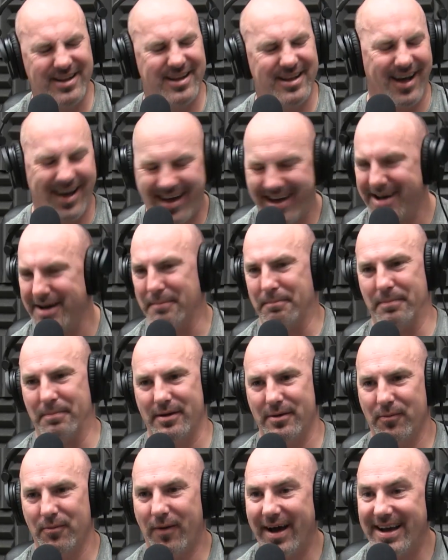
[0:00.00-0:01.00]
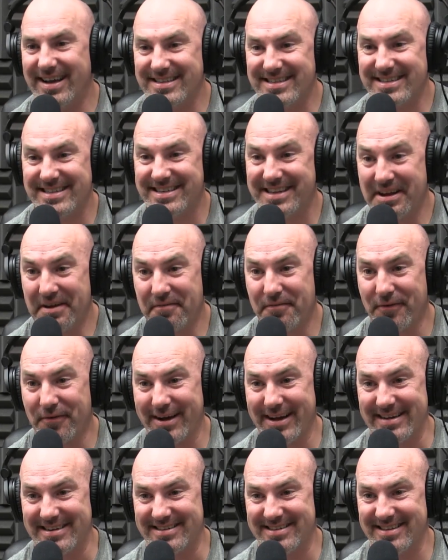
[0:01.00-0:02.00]
up. It's Why is totally it different?
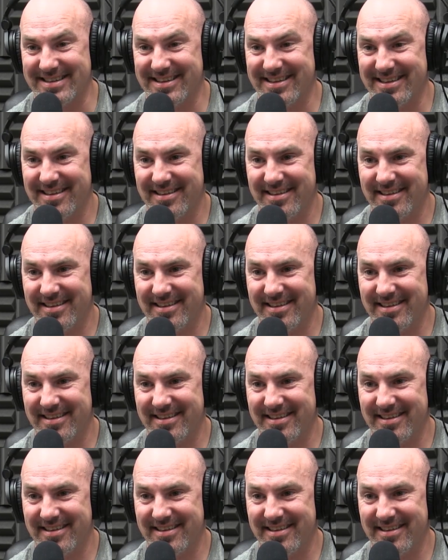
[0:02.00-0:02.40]
different? I don't know.